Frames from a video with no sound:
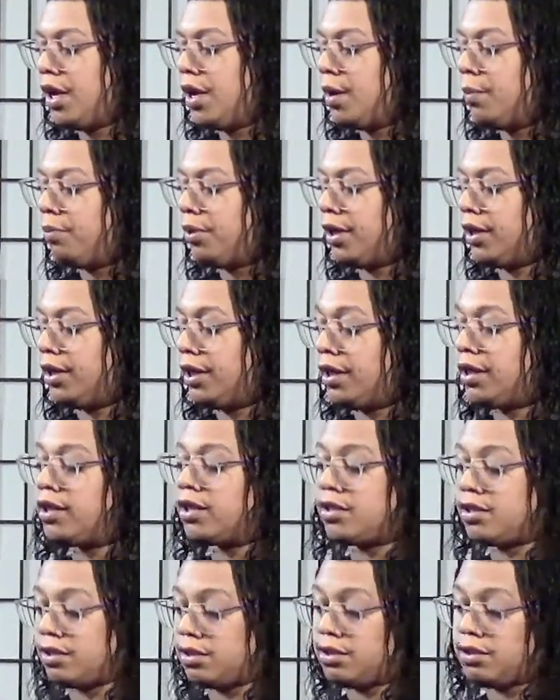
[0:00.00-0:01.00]
But it
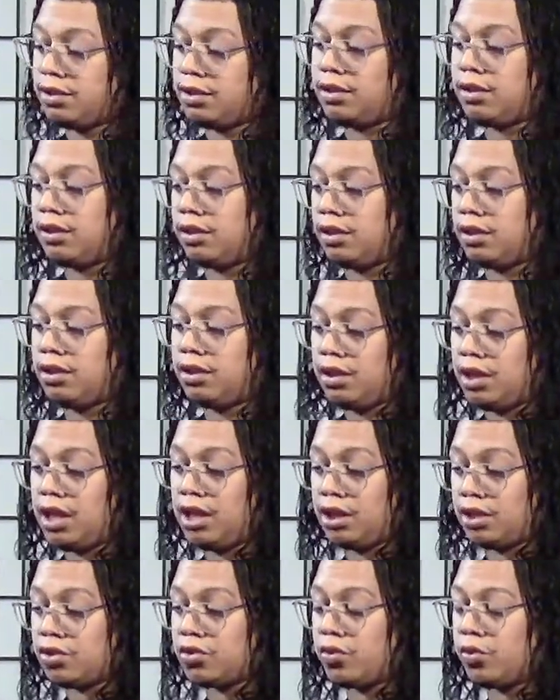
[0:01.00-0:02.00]
looks
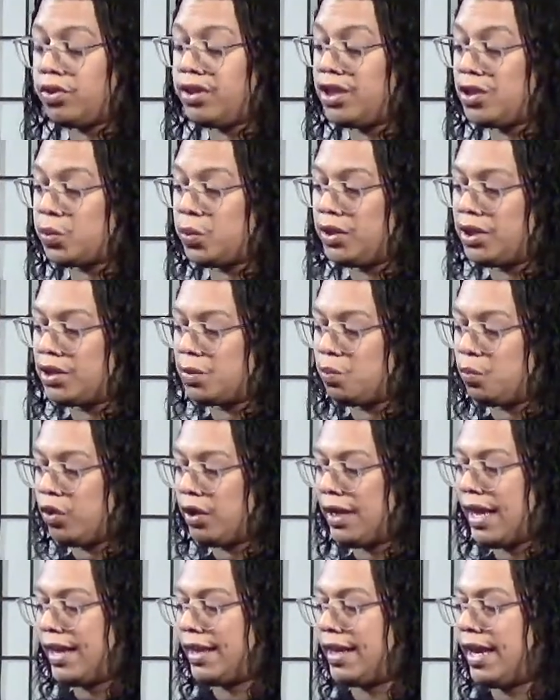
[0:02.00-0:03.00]
cool. This one looks more
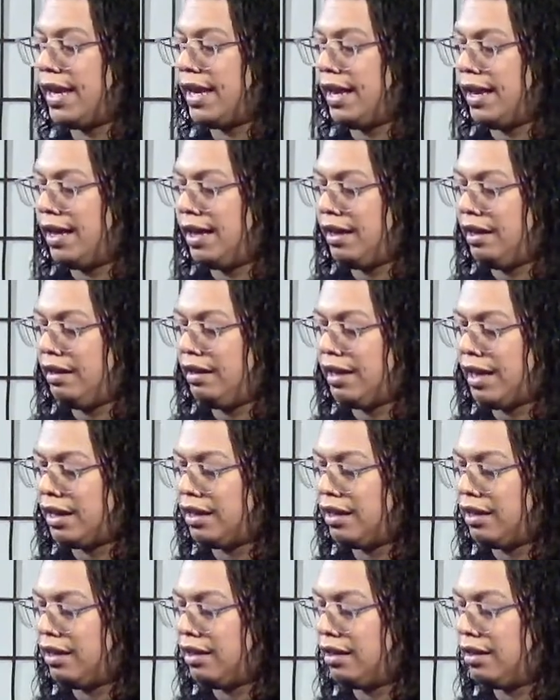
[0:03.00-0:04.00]
like a
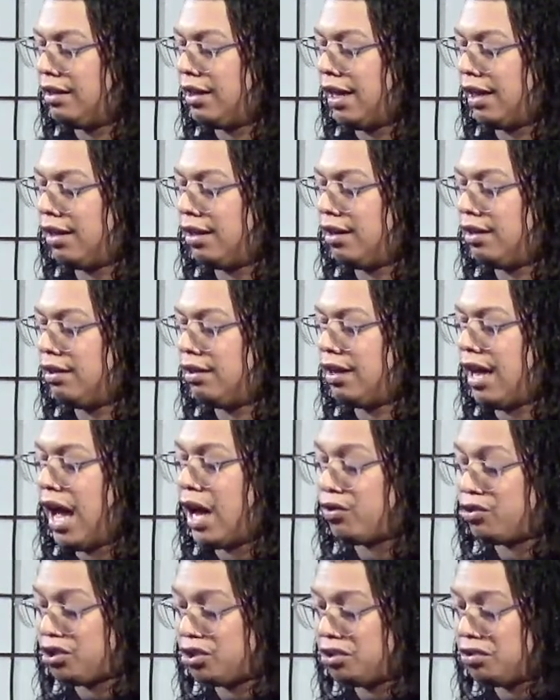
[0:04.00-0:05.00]

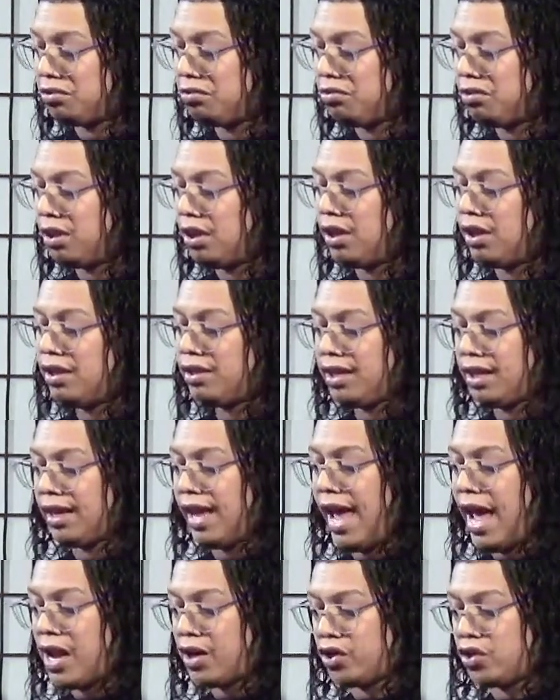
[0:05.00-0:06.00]
house shoe than an
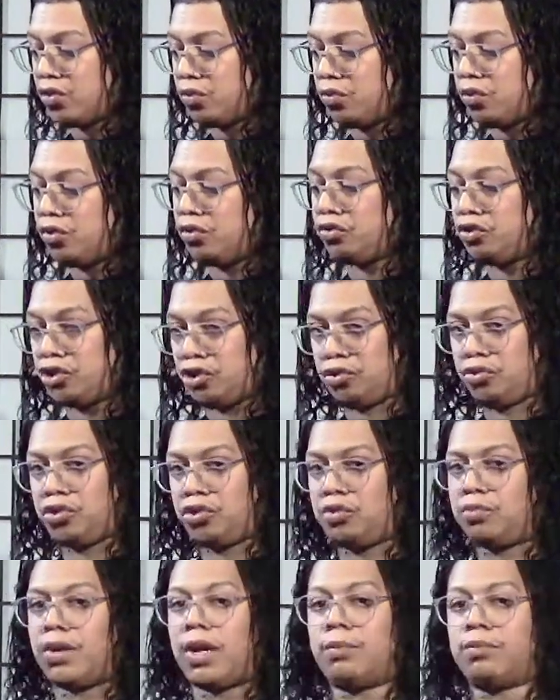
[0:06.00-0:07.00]
actual shoe.
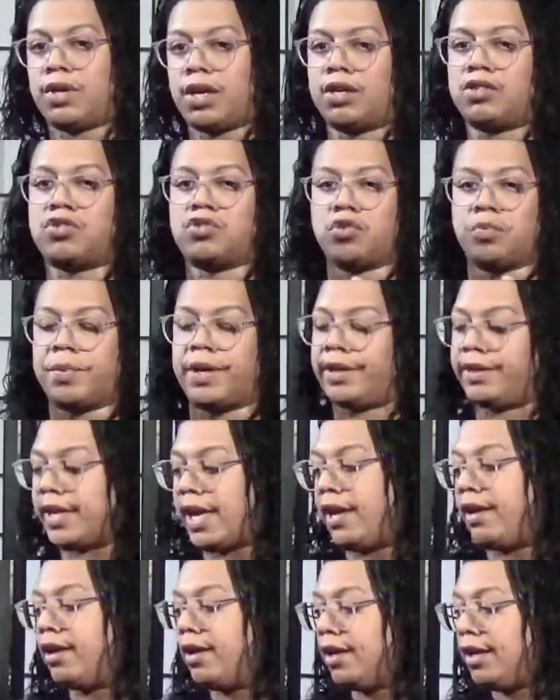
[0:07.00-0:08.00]
But I'm assuming
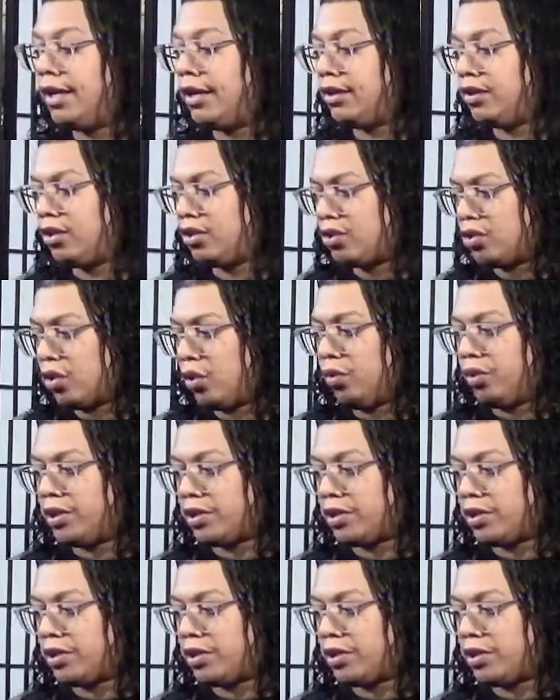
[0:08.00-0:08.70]
that the sole is